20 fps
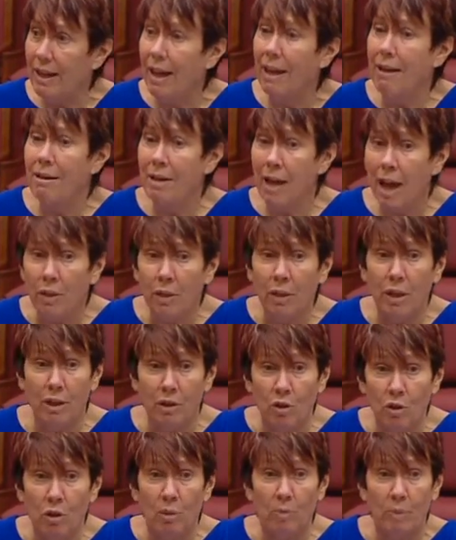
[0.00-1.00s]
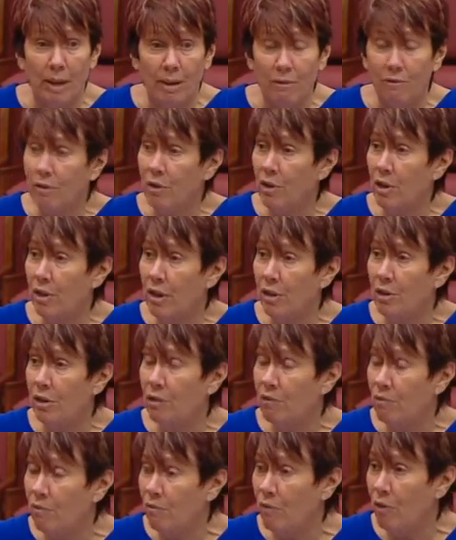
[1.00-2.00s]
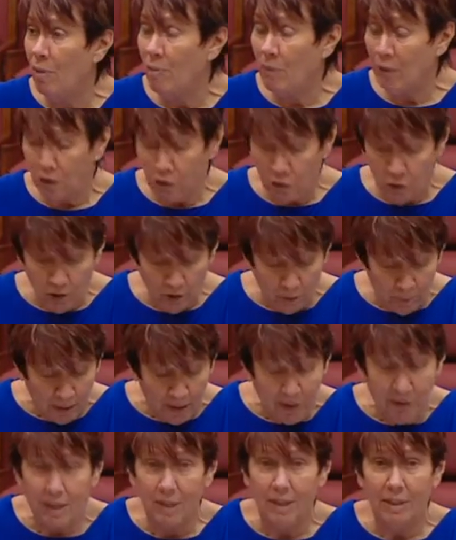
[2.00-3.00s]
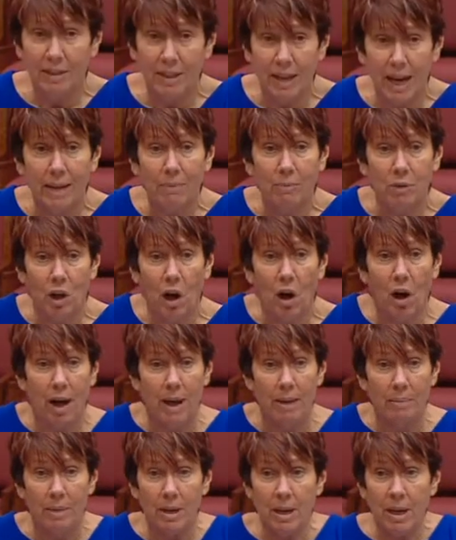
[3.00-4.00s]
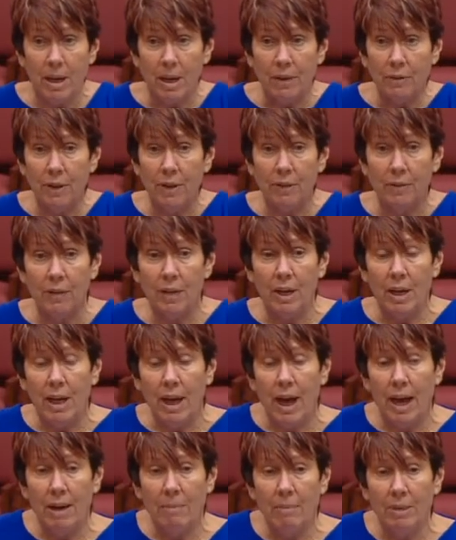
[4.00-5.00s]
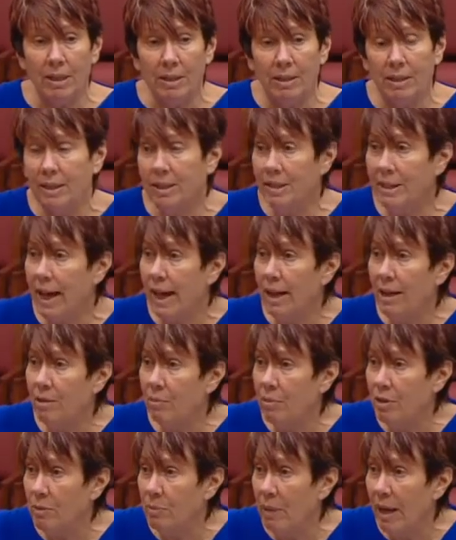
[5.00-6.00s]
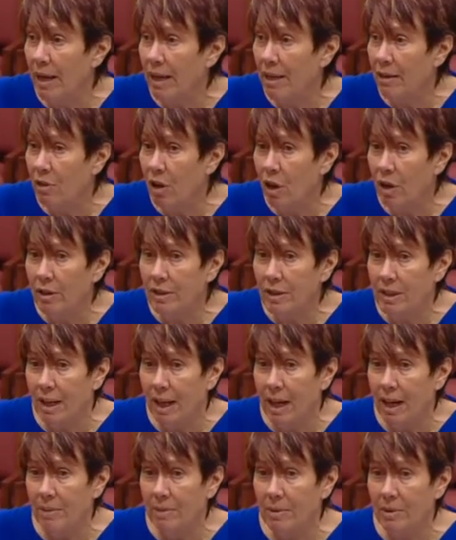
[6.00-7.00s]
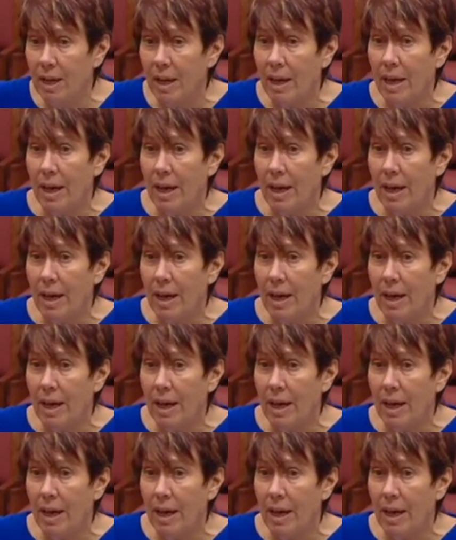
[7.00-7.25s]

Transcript: And nothing could have been further from the truth, because at the same time that Minister Scullion was making those claims,